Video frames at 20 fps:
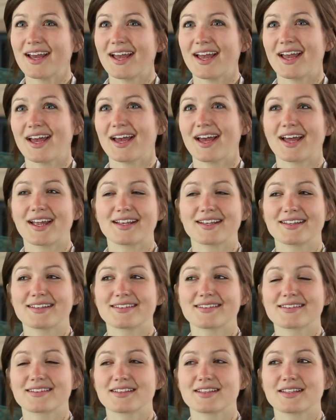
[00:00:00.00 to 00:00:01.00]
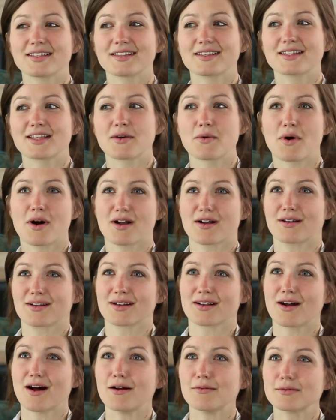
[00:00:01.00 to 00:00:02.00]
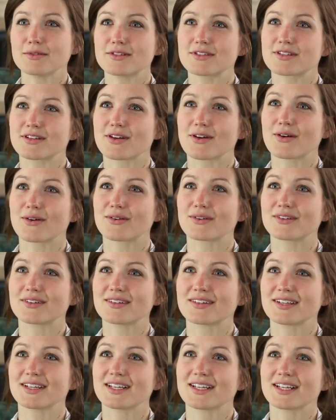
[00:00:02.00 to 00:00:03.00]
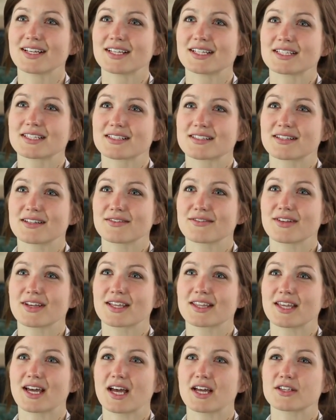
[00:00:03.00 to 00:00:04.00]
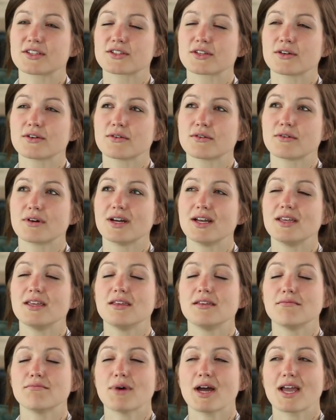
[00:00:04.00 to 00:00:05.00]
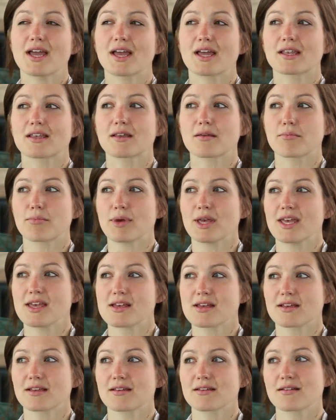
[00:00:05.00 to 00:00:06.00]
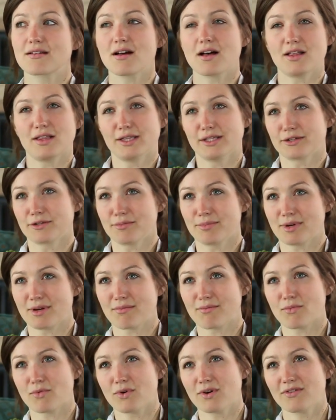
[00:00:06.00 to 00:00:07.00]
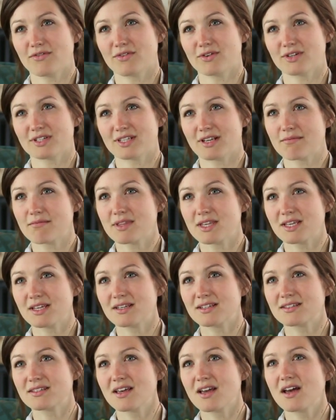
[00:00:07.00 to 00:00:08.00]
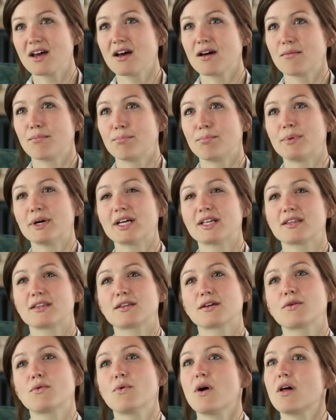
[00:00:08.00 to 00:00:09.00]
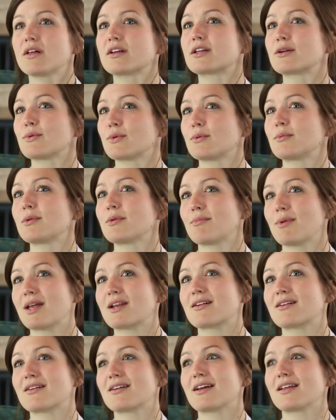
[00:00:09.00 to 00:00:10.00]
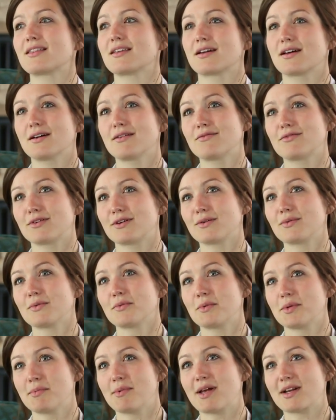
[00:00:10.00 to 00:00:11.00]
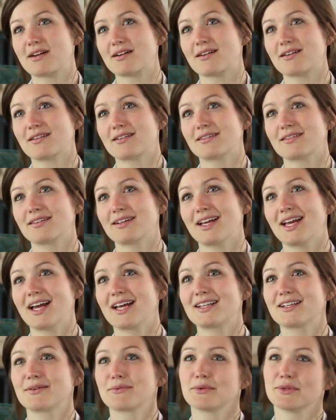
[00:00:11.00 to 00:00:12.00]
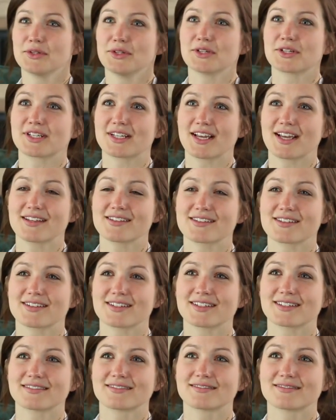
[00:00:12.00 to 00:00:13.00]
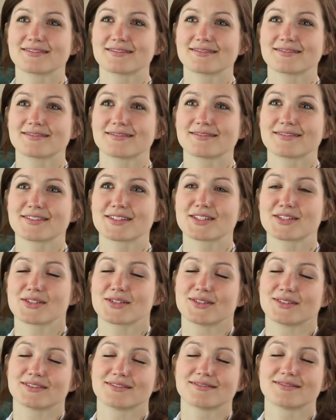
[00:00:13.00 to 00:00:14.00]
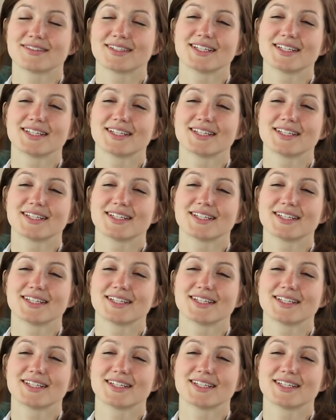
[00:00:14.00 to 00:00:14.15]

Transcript: and they walk on cobblestone, stuff like that. So you might end up paying a little bit more for some things, but the quality will be better and the comfort will be better and it will look nicer. So